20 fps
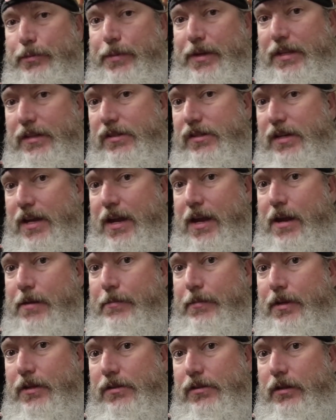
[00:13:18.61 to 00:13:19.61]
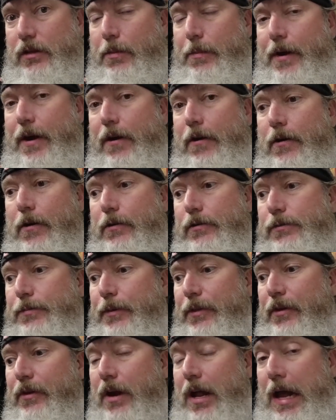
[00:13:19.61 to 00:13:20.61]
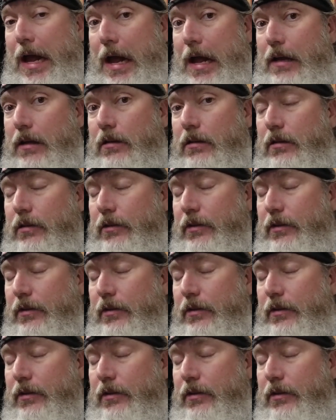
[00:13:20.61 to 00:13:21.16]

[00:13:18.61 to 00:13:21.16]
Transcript: would be the same as the Camaros, but they're not.